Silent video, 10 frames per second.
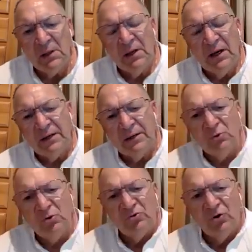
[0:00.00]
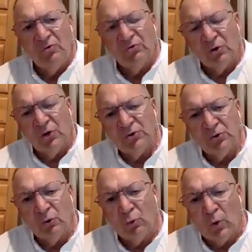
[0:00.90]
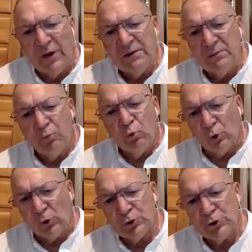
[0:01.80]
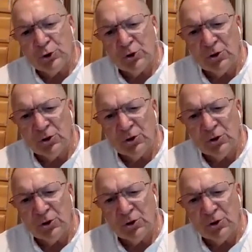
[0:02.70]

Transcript: And he moved over onto a white porch.